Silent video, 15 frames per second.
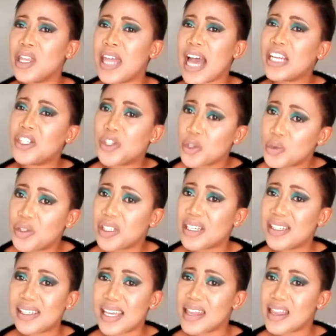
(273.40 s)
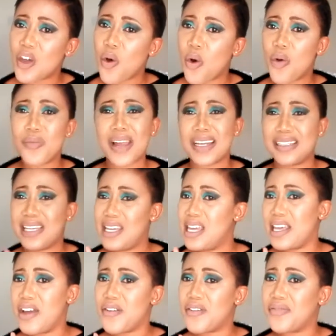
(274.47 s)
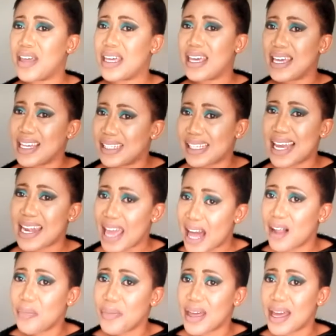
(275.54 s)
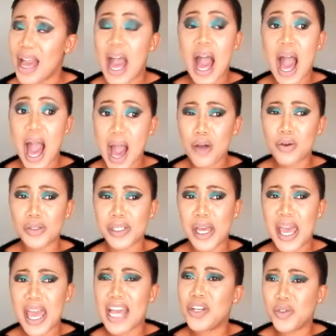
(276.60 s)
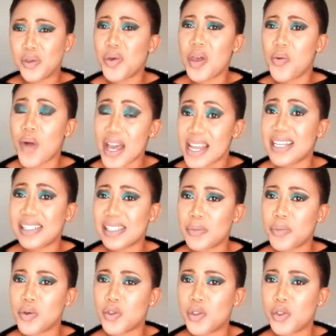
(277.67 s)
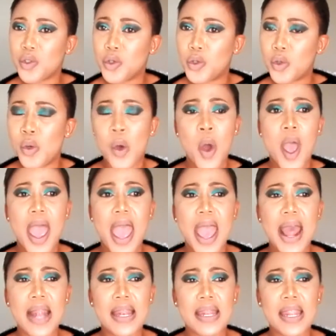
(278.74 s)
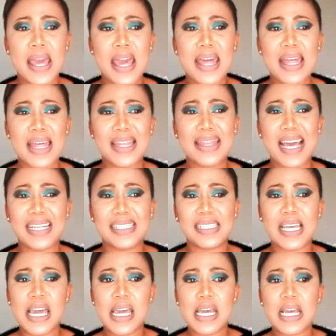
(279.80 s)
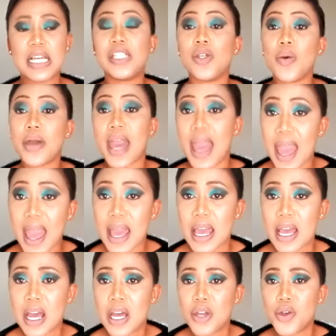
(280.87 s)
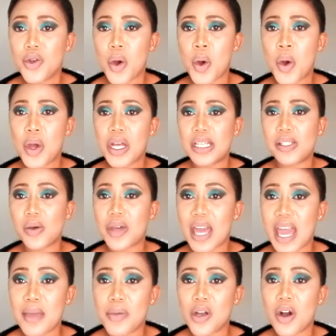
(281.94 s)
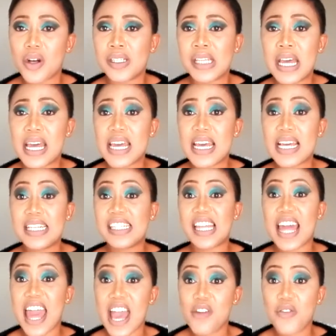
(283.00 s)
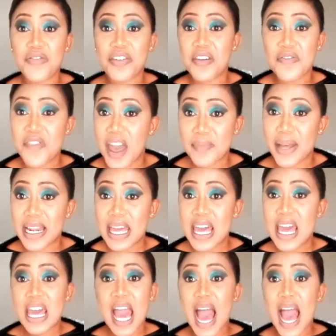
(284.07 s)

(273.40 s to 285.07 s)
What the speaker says: their duties in the home, like taking care of the kids and helping out and doing what he's supposed to do, and they're saying it's okay, You know, it's okay because he's the head of the family.